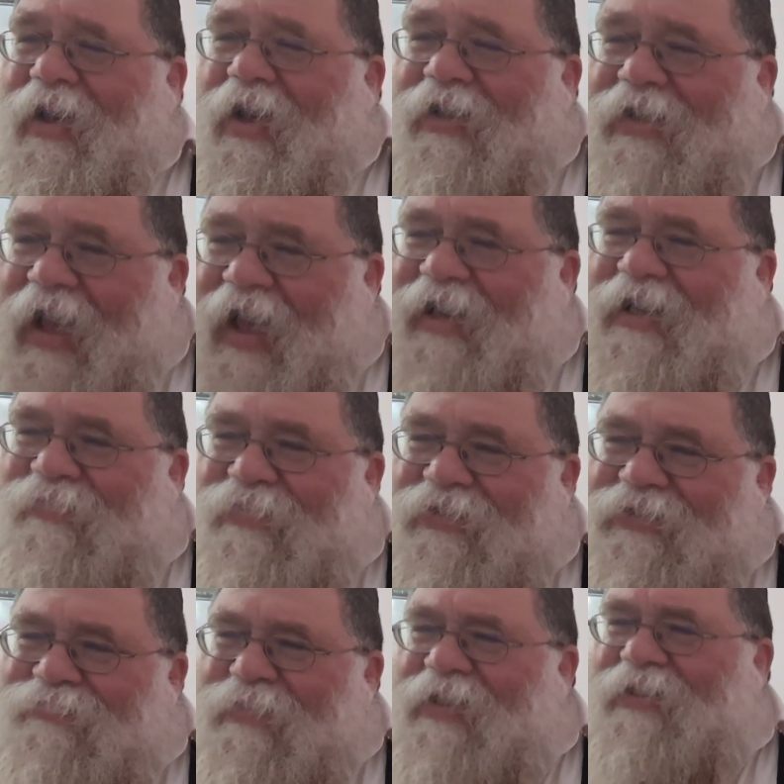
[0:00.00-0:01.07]
An
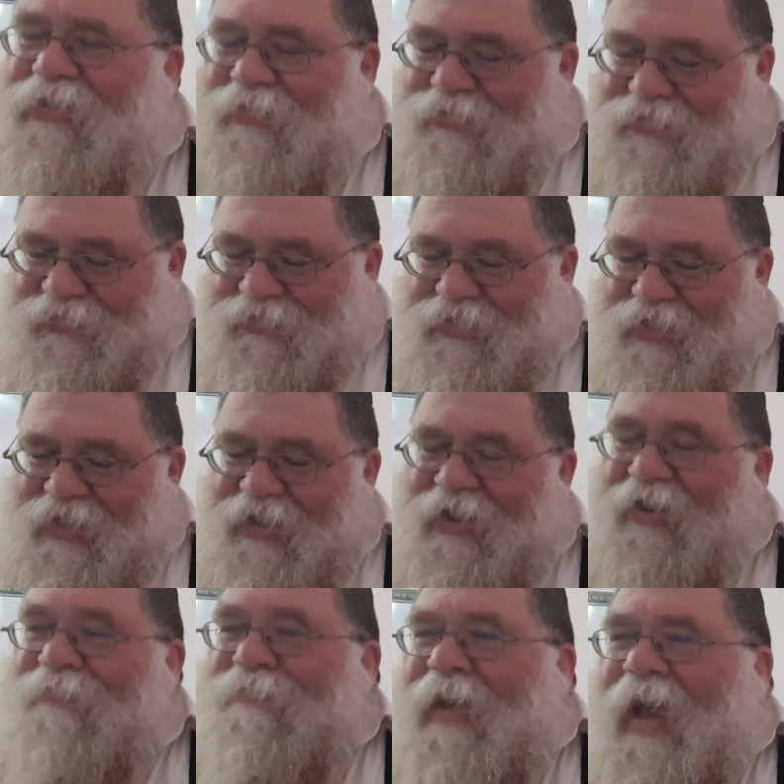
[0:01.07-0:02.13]
animal's midos.
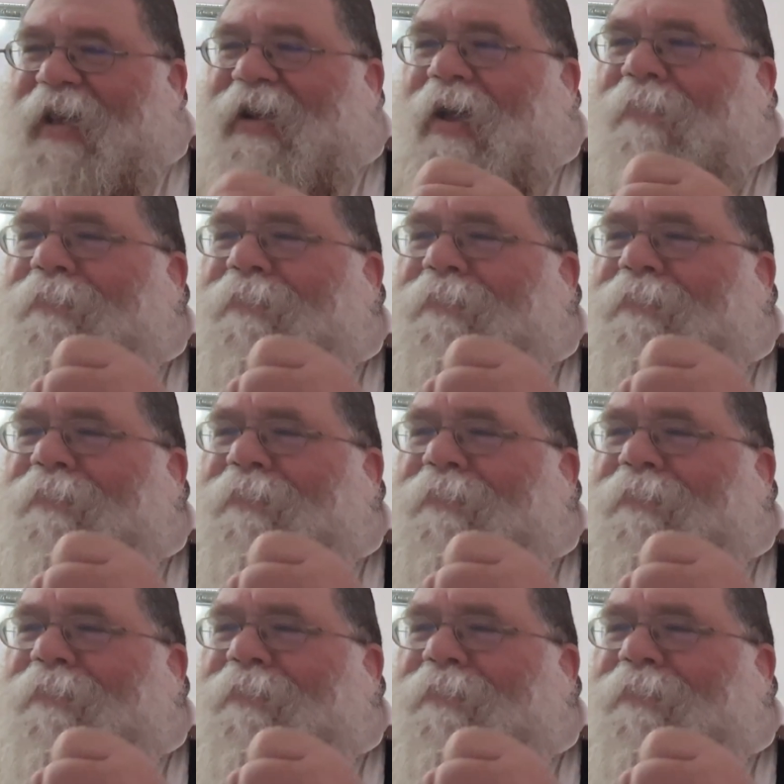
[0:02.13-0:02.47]
A man, a,